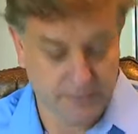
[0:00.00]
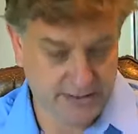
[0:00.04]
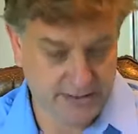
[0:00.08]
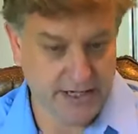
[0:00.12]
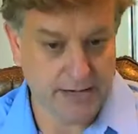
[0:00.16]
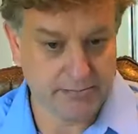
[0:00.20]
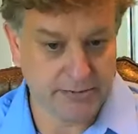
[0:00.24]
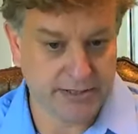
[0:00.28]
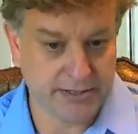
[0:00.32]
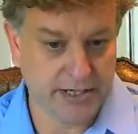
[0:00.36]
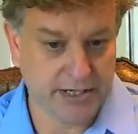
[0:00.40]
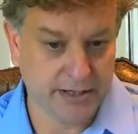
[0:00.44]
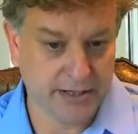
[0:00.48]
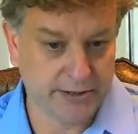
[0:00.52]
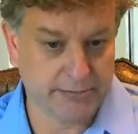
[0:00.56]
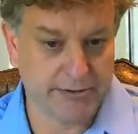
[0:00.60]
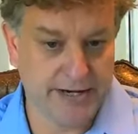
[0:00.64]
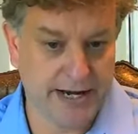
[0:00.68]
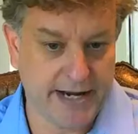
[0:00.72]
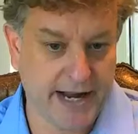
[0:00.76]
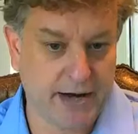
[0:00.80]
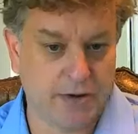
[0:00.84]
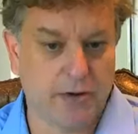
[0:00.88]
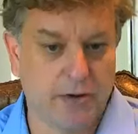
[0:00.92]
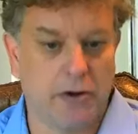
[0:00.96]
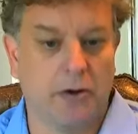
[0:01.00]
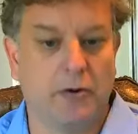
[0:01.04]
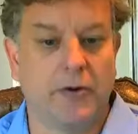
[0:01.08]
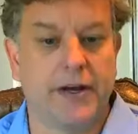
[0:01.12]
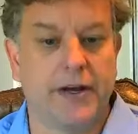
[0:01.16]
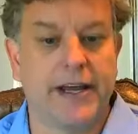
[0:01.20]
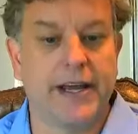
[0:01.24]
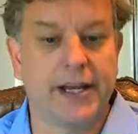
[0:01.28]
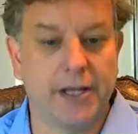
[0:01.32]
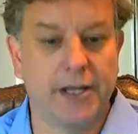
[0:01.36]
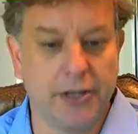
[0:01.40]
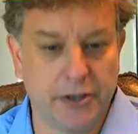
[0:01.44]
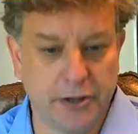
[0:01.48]
stem cells we now
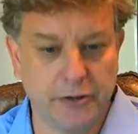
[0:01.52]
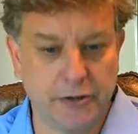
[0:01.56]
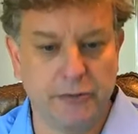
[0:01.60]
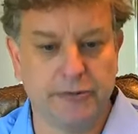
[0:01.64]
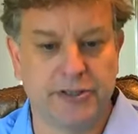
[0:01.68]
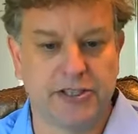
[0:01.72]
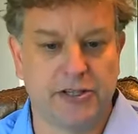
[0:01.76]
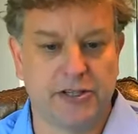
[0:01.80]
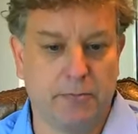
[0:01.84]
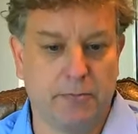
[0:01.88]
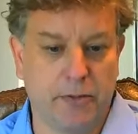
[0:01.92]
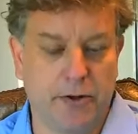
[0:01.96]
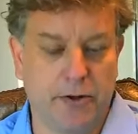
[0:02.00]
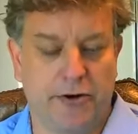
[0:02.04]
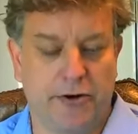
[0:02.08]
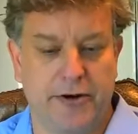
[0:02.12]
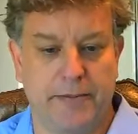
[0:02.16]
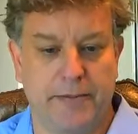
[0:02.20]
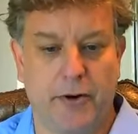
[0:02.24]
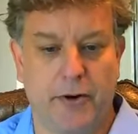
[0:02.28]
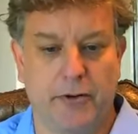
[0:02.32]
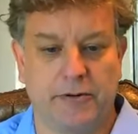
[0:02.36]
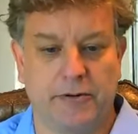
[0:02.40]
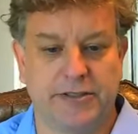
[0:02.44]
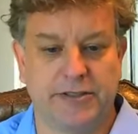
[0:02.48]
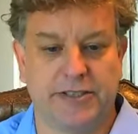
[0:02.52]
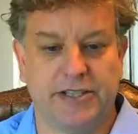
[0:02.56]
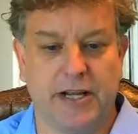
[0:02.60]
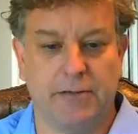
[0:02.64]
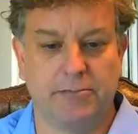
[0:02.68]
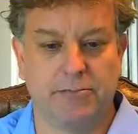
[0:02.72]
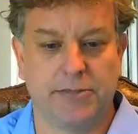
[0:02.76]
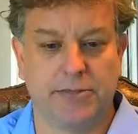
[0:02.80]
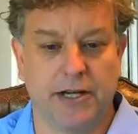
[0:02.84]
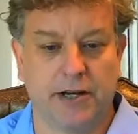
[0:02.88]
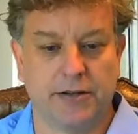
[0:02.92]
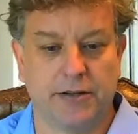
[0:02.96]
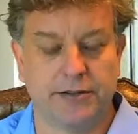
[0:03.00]
call induced pluripotent
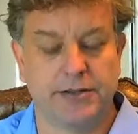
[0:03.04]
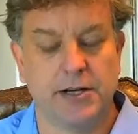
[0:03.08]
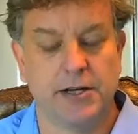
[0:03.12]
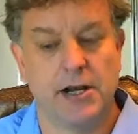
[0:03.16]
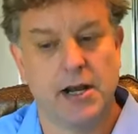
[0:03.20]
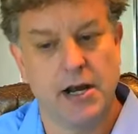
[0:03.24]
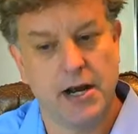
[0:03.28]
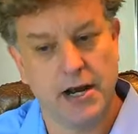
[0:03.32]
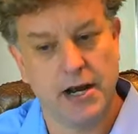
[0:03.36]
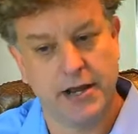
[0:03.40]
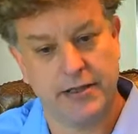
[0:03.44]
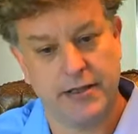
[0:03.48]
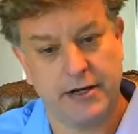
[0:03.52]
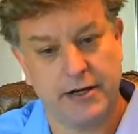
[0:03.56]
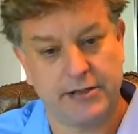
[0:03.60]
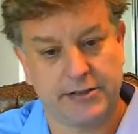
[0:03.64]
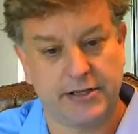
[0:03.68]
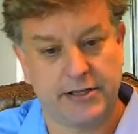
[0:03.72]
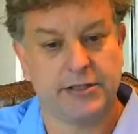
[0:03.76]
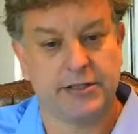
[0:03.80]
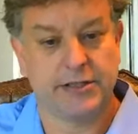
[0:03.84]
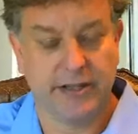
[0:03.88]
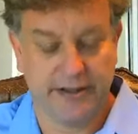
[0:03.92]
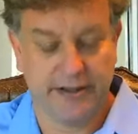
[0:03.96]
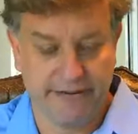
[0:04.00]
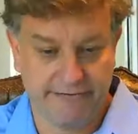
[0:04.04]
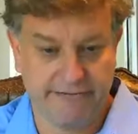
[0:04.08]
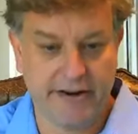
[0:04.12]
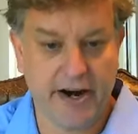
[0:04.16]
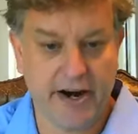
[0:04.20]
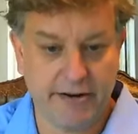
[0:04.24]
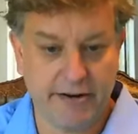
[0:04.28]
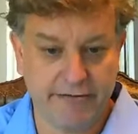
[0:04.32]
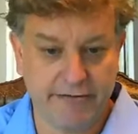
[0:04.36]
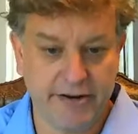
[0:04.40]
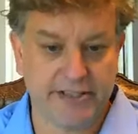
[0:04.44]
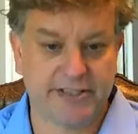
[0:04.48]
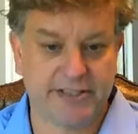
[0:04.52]
stem cells. And they're essentially
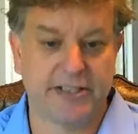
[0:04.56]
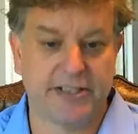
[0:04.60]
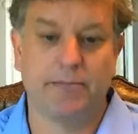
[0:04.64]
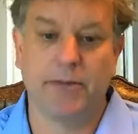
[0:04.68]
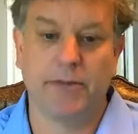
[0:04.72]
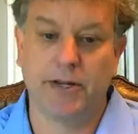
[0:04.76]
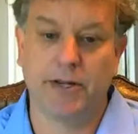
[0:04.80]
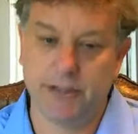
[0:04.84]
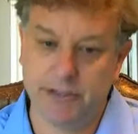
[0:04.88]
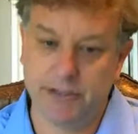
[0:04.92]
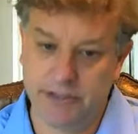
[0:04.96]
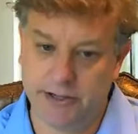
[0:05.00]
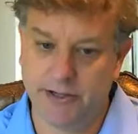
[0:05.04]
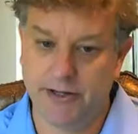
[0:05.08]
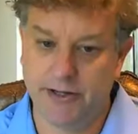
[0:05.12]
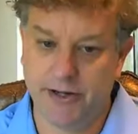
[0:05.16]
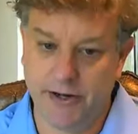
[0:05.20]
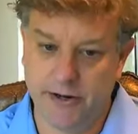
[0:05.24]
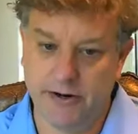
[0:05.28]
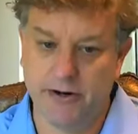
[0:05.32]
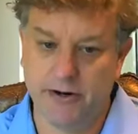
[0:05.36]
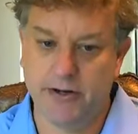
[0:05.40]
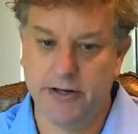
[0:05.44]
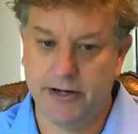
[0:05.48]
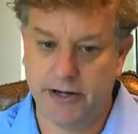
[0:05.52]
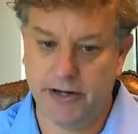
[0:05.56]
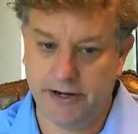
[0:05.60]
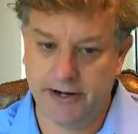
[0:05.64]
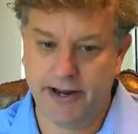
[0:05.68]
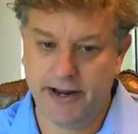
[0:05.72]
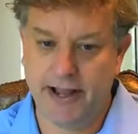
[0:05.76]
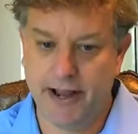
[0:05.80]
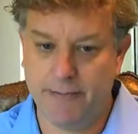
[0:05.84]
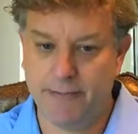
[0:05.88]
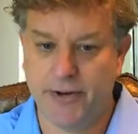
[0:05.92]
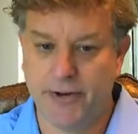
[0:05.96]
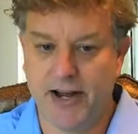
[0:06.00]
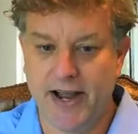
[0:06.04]
very, very similar to the earlier
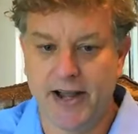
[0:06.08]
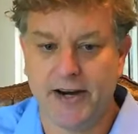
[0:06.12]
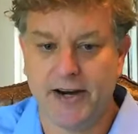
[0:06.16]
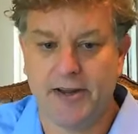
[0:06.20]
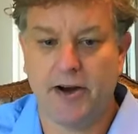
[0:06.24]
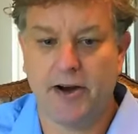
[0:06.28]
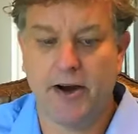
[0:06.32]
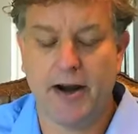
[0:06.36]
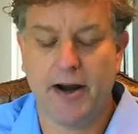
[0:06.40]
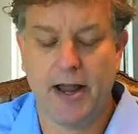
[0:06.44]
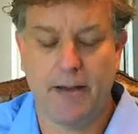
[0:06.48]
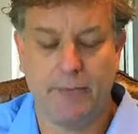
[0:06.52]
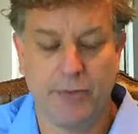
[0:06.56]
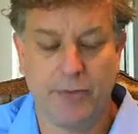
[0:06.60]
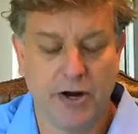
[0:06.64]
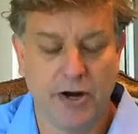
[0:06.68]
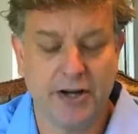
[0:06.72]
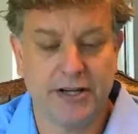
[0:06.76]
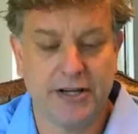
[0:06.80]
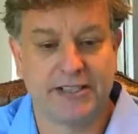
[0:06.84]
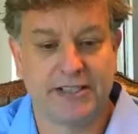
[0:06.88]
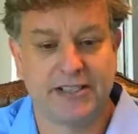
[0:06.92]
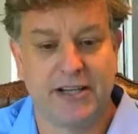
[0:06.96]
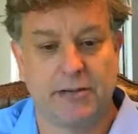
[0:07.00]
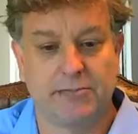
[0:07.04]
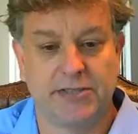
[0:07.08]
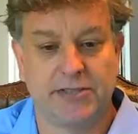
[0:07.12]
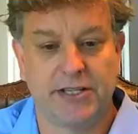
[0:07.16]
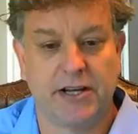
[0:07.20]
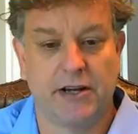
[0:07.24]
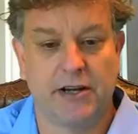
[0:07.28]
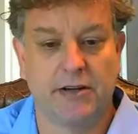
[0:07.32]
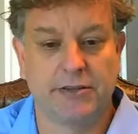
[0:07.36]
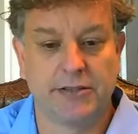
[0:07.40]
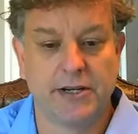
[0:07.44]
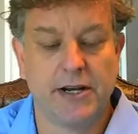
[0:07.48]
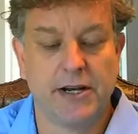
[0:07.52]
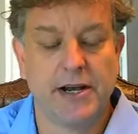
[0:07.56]
embryonic stem
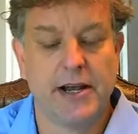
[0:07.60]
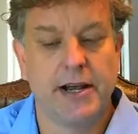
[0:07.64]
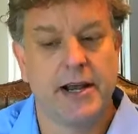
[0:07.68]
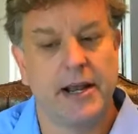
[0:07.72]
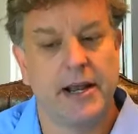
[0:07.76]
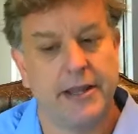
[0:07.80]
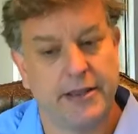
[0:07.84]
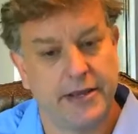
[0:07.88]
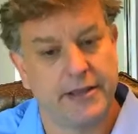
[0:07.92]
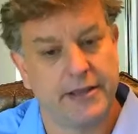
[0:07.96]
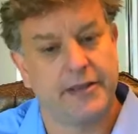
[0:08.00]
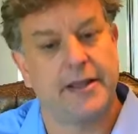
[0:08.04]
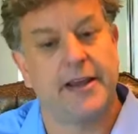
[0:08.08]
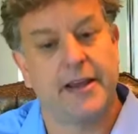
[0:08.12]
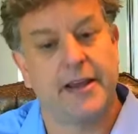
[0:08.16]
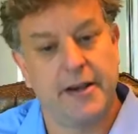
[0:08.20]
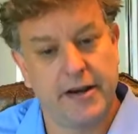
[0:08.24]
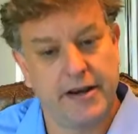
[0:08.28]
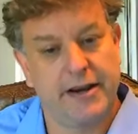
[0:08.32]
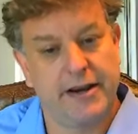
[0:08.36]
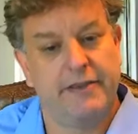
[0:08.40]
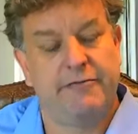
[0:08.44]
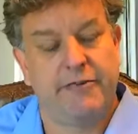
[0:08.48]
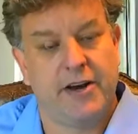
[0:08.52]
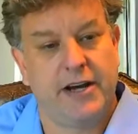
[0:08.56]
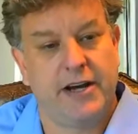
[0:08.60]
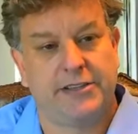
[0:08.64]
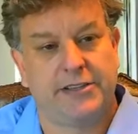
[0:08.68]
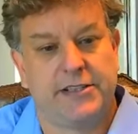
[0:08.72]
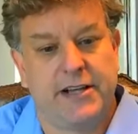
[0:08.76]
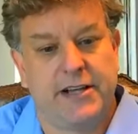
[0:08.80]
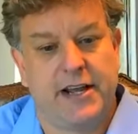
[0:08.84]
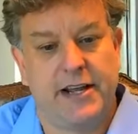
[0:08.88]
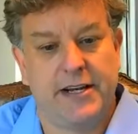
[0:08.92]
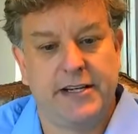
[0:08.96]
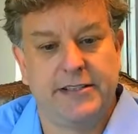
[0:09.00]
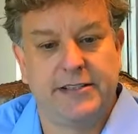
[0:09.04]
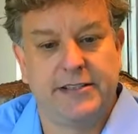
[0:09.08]
cells in that they can give rise
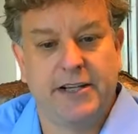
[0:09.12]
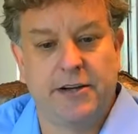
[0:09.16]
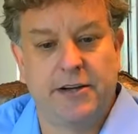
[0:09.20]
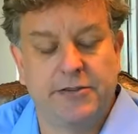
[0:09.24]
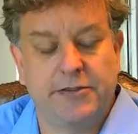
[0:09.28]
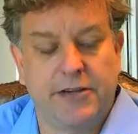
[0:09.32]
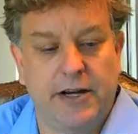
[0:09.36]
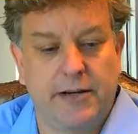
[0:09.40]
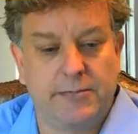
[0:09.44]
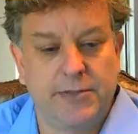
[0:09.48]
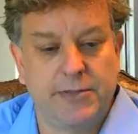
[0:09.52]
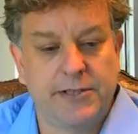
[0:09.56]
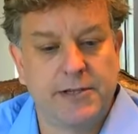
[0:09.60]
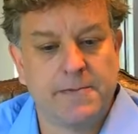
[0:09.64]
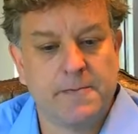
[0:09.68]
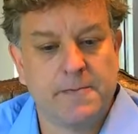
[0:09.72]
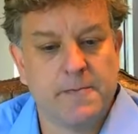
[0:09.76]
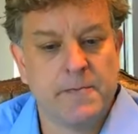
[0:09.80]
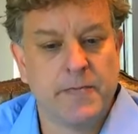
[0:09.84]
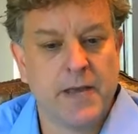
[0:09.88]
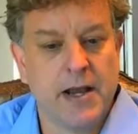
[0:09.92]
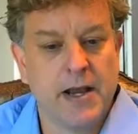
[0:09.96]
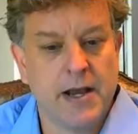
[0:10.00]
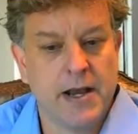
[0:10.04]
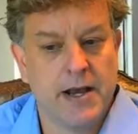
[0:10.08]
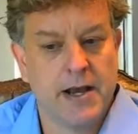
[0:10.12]
to any cell types.